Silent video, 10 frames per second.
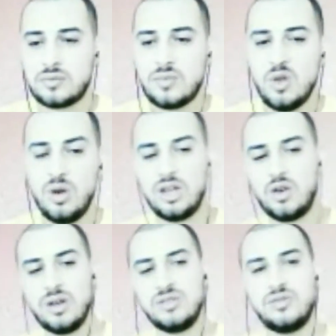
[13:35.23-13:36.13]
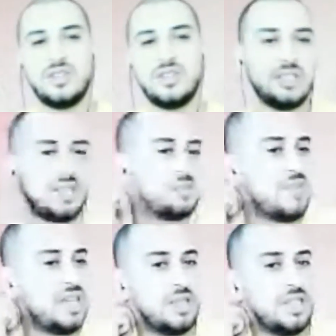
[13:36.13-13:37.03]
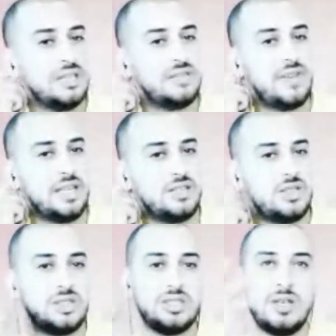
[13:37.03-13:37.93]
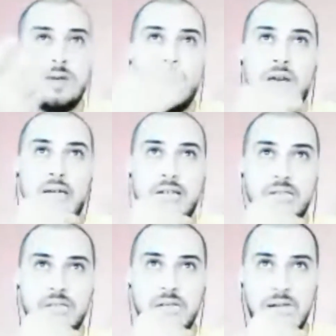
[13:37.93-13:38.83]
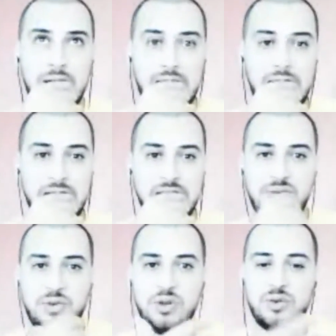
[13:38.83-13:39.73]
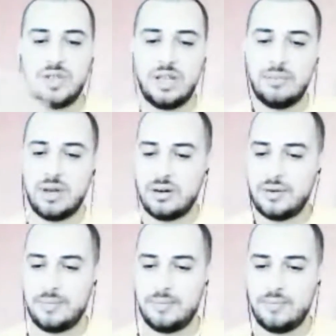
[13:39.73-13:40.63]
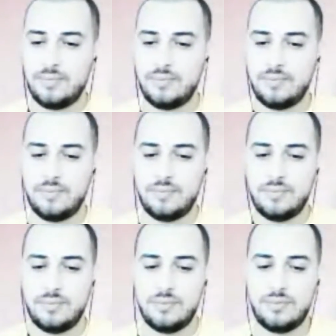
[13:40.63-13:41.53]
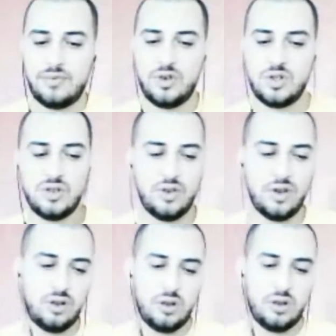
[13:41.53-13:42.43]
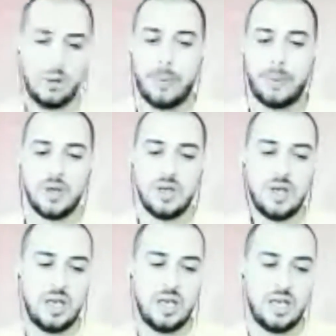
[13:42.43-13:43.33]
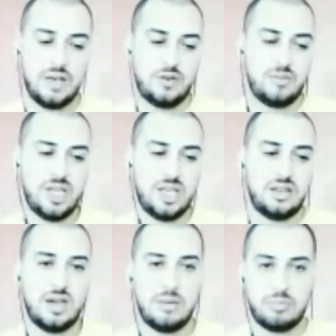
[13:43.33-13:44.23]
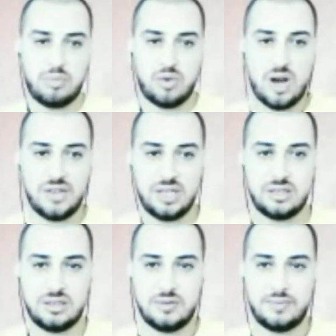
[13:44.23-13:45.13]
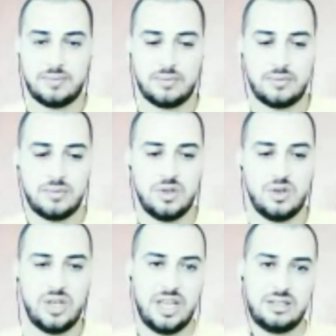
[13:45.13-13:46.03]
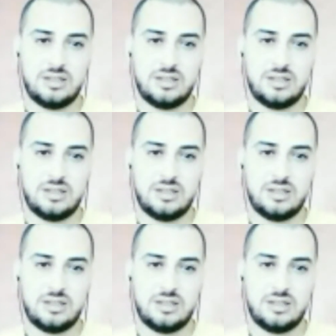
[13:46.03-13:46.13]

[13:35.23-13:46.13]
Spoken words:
Well, crowdfunding has many advantages, and few of them are, first of all, if you're making a product, you get a